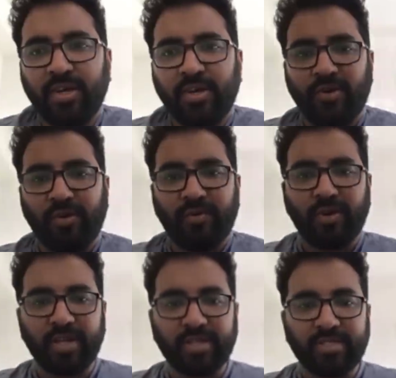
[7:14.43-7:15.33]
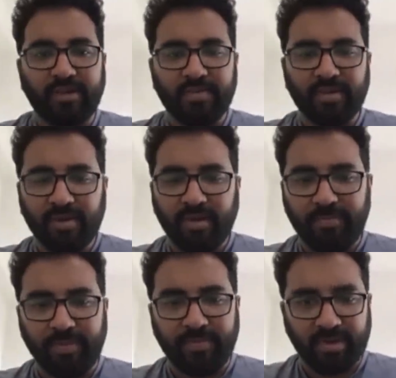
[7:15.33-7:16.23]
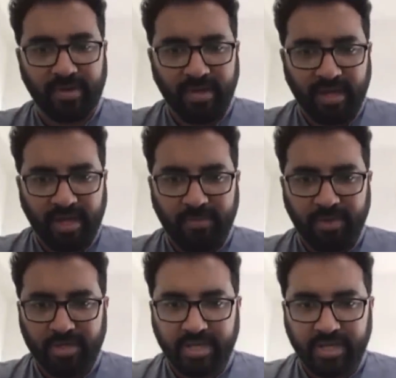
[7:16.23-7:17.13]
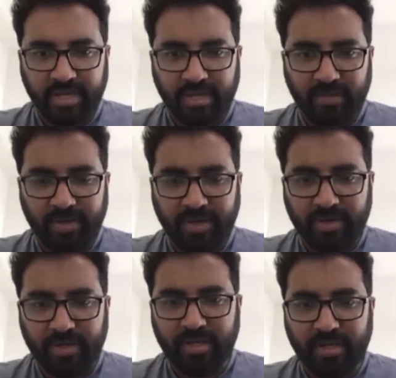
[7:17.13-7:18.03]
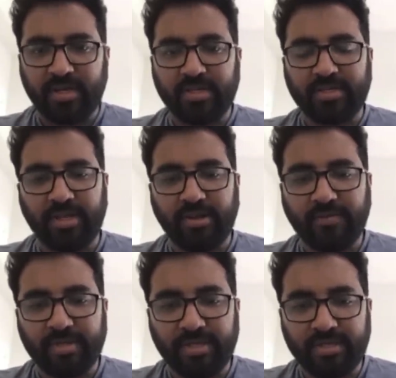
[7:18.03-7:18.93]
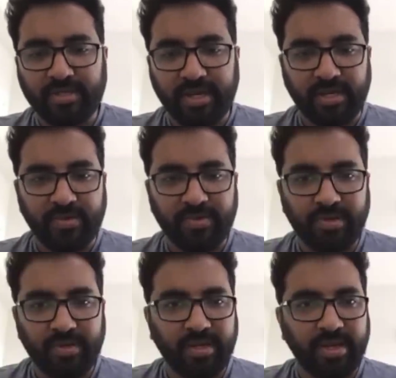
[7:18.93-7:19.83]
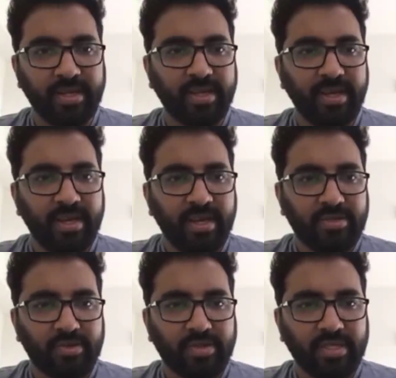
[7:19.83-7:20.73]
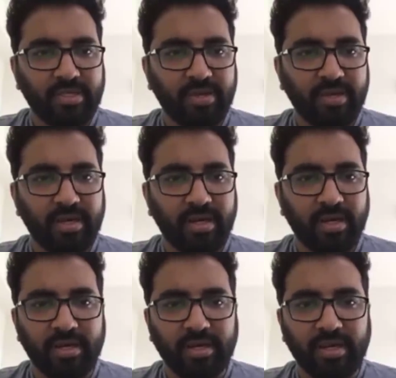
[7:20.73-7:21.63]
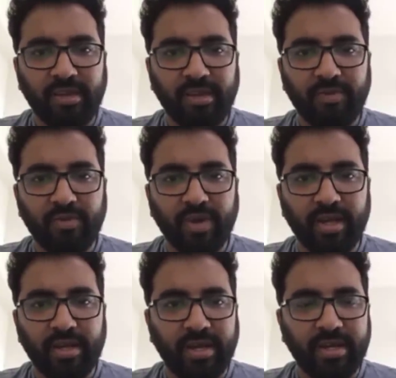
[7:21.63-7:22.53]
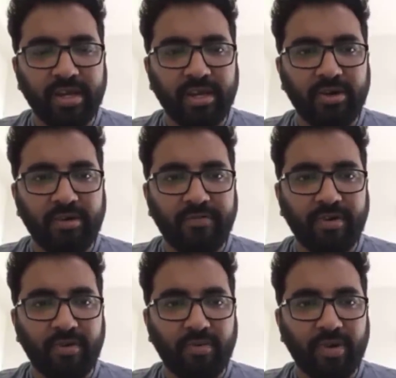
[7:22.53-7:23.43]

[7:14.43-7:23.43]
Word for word: overall nature of the paper. I'm going to share a particular uh, set of questions right now, right? So this will uh, give you an idea of uh, what